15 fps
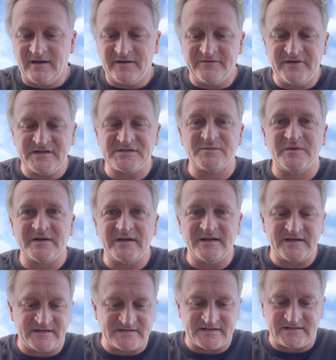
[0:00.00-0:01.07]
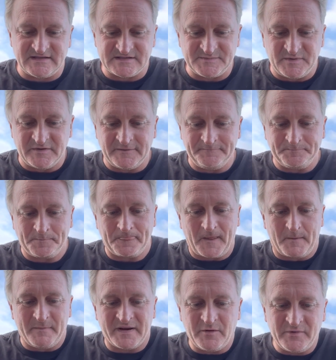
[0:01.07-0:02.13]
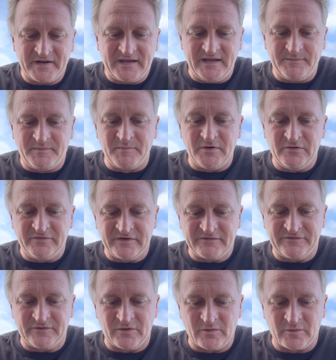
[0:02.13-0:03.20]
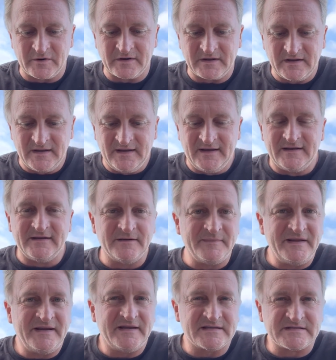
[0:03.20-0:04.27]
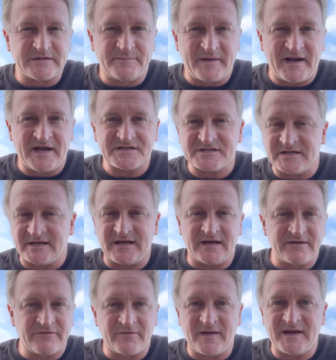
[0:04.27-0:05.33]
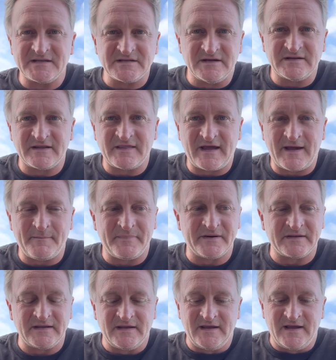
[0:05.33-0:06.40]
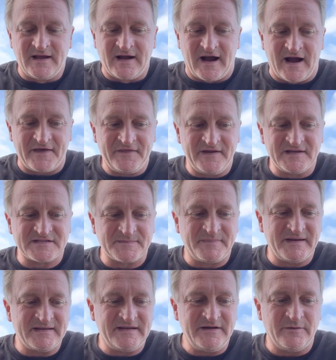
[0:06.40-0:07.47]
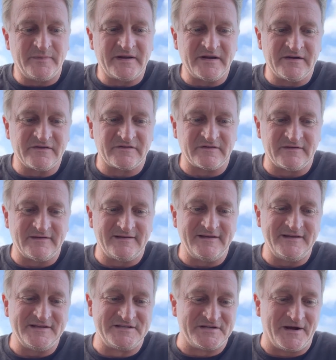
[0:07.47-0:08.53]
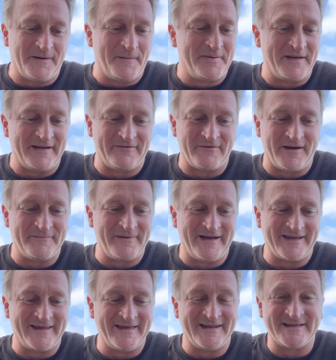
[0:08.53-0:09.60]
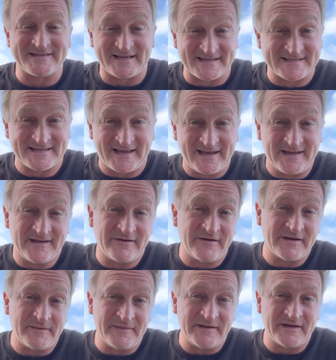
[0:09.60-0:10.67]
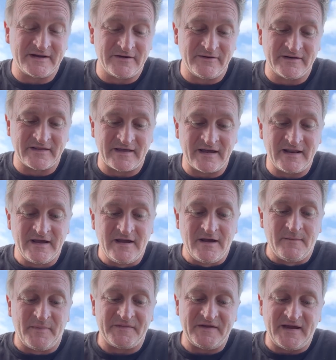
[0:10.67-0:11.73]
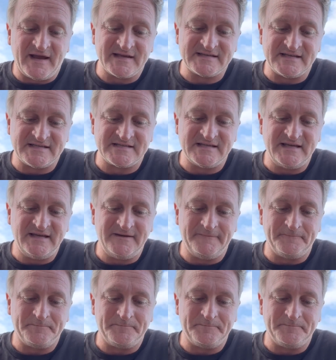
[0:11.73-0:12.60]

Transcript: is what it is at this point. But I want to keep moving forward. Didn't mean to get so passionate, kind of rant onto that, but I think it's a big deal, because jumping right back in, as I say, I didn't mean to go into that, but the SEC,